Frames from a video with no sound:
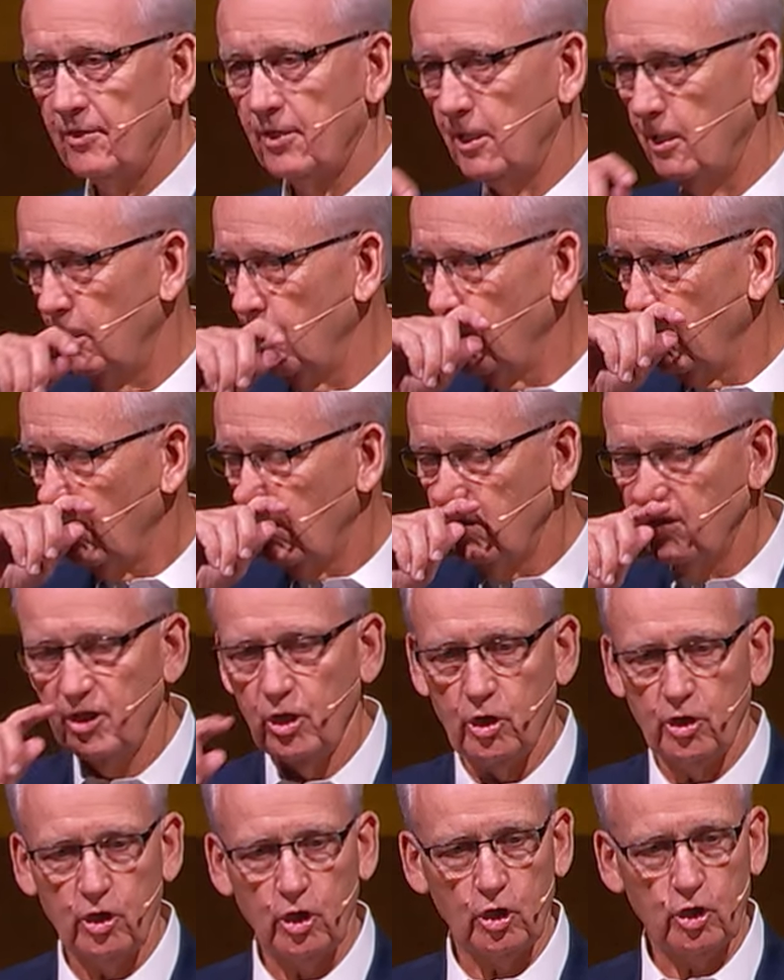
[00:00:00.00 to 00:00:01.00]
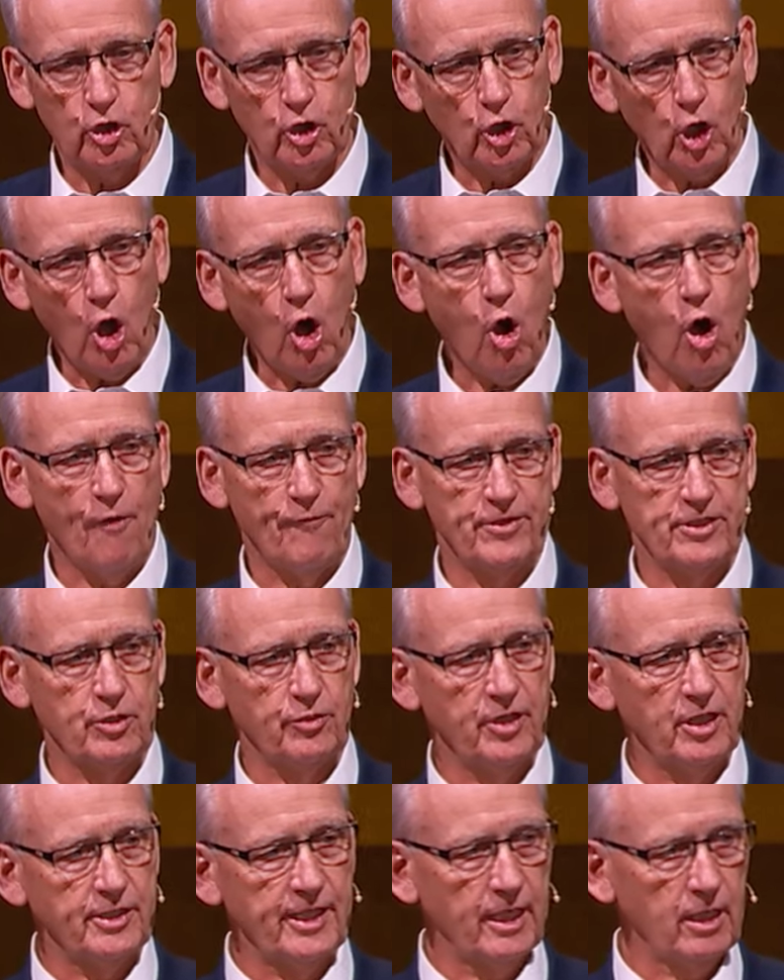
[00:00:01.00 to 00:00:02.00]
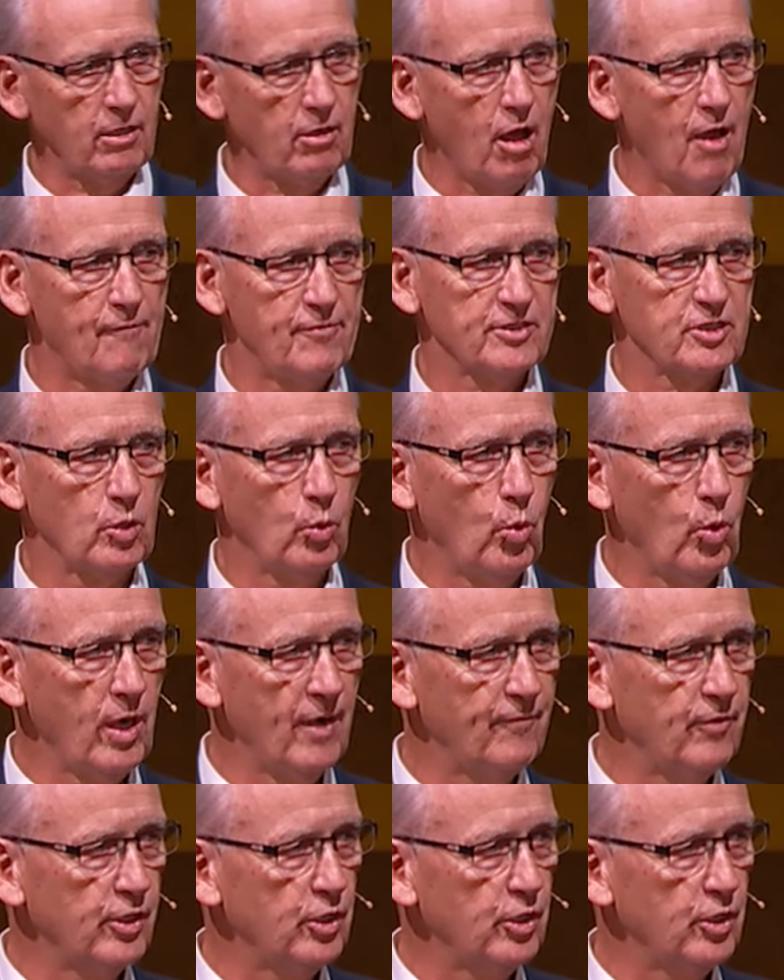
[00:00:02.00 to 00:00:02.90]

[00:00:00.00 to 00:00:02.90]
the the, the, the law office or the dental office or wherever.